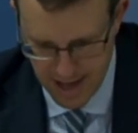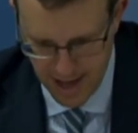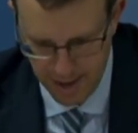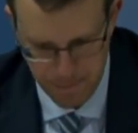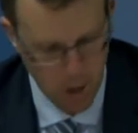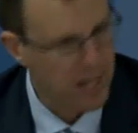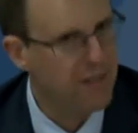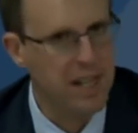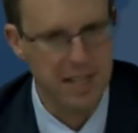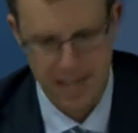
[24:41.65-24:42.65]
Uh, um, I'll give
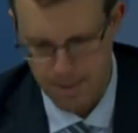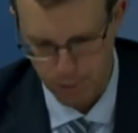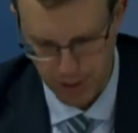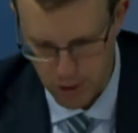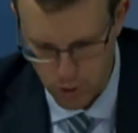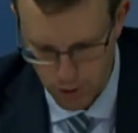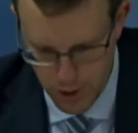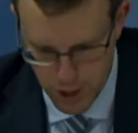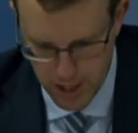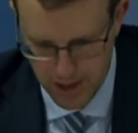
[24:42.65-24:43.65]
an example in
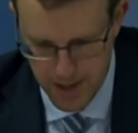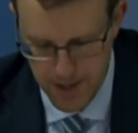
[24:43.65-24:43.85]
Georgia.